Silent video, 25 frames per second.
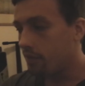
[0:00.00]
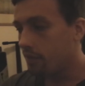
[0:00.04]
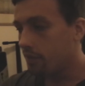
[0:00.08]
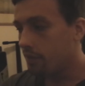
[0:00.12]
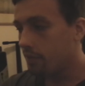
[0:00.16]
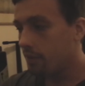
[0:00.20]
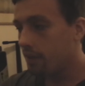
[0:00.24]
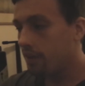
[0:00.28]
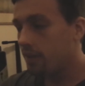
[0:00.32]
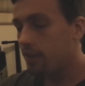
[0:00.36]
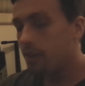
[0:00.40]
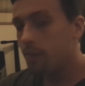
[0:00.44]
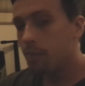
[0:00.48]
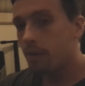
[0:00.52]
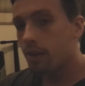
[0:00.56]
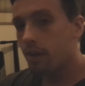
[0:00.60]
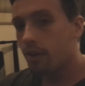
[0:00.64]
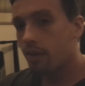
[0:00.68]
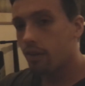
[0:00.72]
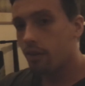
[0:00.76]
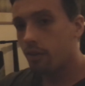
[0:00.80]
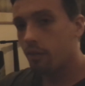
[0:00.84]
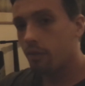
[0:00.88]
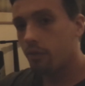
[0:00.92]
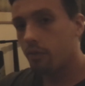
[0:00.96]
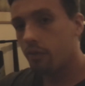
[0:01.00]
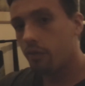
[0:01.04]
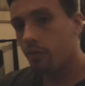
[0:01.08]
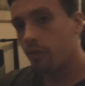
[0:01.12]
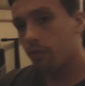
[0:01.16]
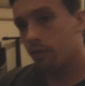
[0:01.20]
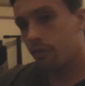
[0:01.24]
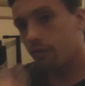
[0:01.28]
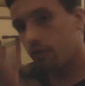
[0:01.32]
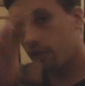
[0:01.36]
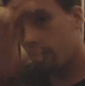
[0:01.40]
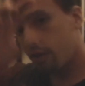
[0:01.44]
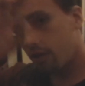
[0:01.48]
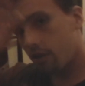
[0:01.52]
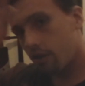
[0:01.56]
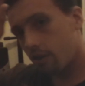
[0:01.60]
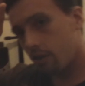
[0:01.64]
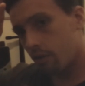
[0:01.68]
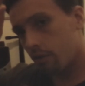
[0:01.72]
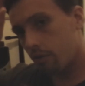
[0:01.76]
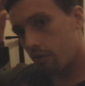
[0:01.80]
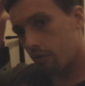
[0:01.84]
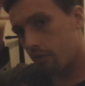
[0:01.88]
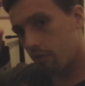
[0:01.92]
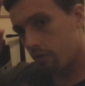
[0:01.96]
Basically,
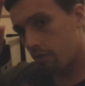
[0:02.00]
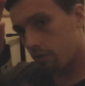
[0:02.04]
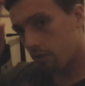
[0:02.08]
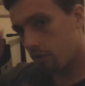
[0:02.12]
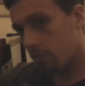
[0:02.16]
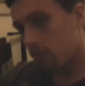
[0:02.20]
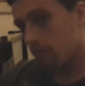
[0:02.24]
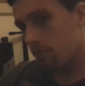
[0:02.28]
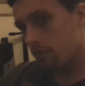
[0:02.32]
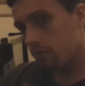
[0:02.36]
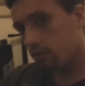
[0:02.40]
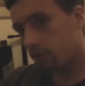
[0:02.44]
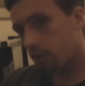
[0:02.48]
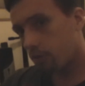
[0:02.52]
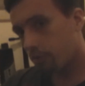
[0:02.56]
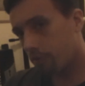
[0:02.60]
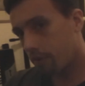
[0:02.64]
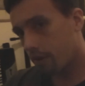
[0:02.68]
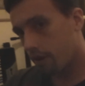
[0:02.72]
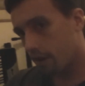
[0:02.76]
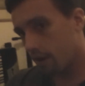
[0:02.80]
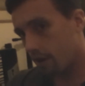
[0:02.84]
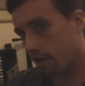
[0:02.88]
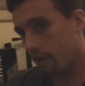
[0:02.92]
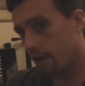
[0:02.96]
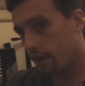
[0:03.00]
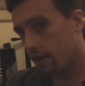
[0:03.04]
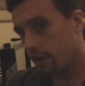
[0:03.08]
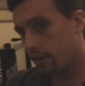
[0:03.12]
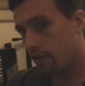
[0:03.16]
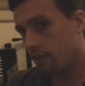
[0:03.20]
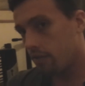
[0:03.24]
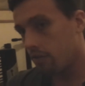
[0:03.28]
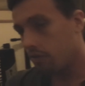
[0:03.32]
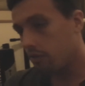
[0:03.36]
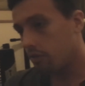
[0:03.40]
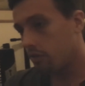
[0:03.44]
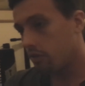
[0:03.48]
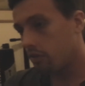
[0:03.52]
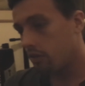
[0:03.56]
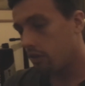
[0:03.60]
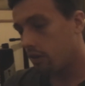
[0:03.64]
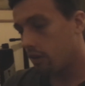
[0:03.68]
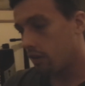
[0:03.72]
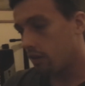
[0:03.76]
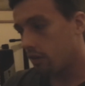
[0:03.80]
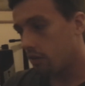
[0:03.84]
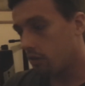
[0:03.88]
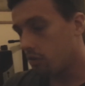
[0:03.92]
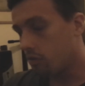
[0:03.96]
for recording software I use
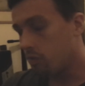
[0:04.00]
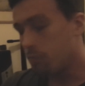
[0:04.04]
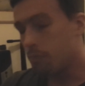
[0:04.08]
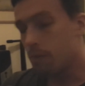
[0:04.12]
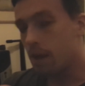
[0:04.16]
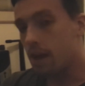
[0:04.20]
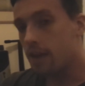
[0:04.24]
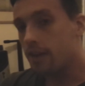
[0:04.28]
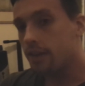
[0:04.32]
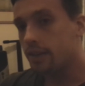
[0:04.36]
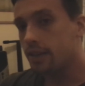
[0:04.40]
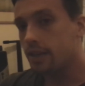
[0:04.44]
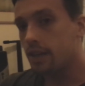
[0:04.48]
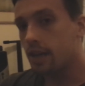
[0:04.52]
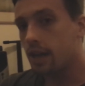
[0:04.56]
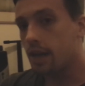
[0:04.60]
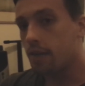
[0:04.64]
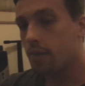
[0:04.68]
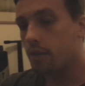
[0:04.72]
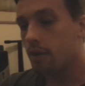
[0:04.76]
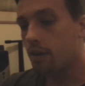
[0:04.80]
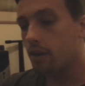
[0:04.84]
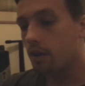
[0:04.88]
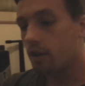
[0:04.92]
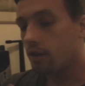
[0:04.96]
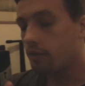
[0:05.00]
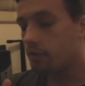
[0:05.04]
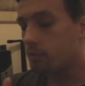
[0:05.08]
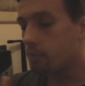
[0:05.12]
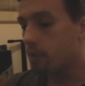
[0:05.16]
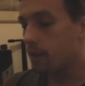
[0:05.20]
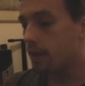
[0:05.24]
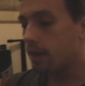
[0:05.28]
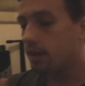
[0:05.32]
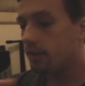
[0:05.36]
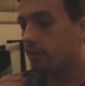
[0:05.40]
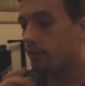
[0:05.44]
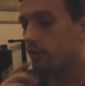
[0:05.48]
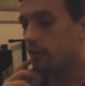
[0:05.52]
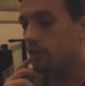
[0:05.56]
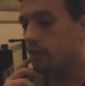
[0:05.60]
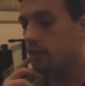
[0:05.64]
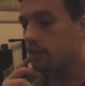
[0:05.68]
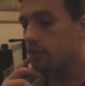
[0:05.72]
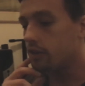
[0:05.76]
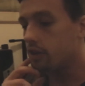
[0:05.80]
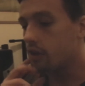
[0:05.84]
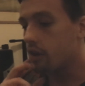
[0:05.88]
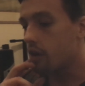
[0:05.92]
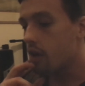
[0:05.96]
is called Bandicam, and I got the paid
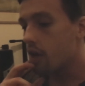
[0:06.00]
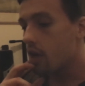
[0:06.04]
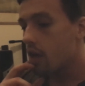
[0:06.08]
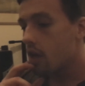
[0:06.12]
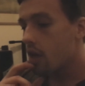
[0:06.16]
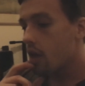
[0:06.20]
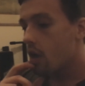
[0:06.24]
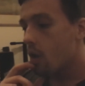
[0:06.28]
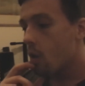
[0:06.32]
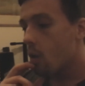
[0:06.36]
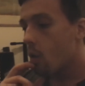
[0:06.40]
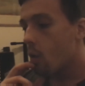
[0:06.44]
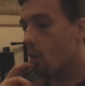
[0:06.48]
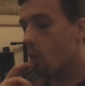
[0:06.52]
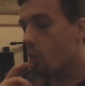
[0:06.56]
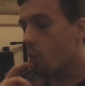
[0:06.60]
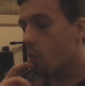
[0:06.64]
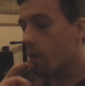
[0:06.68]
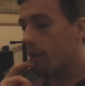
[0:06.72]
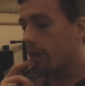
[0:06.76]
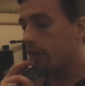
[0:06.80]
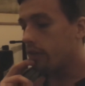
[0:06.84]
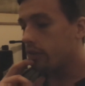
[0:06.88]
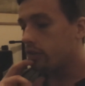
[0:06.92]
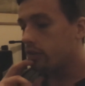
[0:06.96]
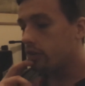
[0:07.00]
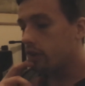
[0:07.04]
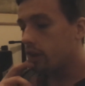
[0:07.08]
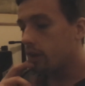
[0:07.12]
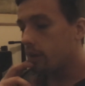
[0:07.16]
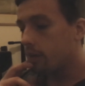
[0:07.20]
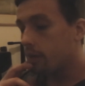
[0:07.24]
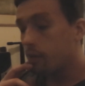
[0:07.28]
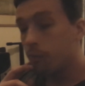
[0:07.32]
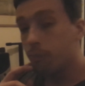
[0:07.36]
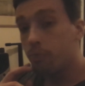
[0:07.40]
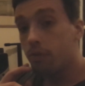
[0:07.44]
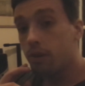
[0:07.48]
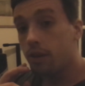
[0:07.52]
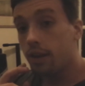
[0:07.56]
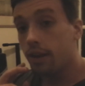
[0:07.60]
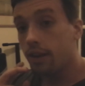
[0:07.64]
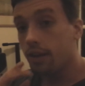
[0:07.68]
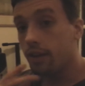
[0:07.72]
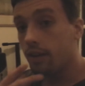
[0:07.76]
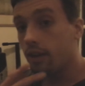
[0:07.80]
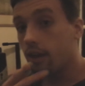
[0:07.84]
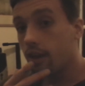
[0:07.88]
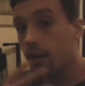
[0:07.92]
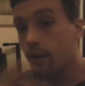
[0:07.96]
version, which is
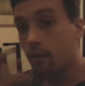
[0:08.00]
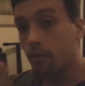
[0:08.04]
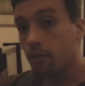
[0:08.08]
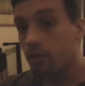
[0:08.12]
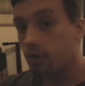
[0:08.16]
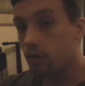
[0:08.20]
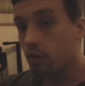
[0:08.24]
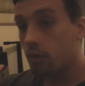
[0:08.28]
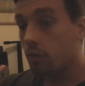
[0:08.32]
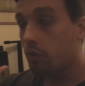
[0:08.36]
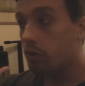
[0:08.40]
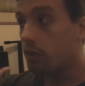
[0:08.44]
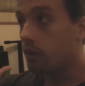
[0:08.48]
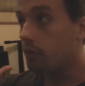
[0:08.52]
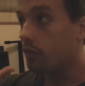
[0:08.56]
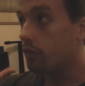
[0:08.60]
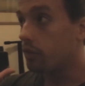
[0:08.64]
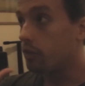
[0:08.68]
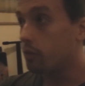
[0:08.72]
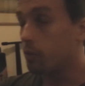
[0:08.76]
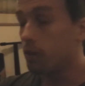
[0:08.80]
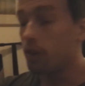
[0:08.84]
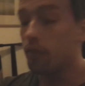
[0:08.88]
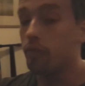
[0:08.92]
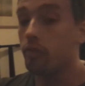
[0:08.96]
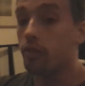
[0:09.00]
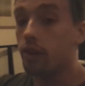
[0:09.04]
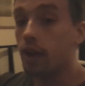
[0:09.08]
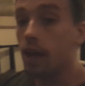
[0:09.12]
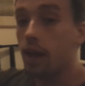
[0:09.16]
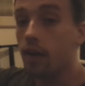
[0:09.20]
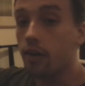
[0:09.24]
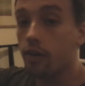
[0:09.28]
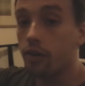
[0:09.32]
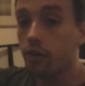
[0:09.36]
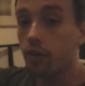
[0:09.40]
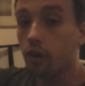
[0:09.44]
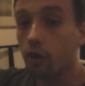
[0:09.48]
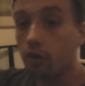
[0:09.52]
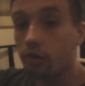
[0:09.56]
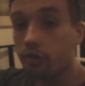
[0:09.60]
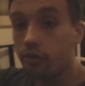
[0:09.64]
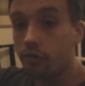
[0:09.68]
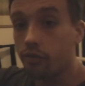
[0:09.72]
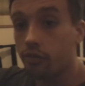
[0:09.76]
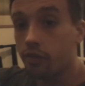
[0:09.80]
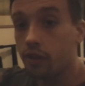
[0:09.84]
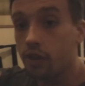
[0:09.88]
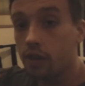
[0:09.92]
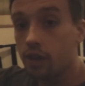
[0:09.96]
brilliant. I can record up to 23 hours
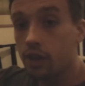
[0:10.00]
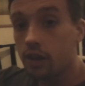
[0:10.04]
of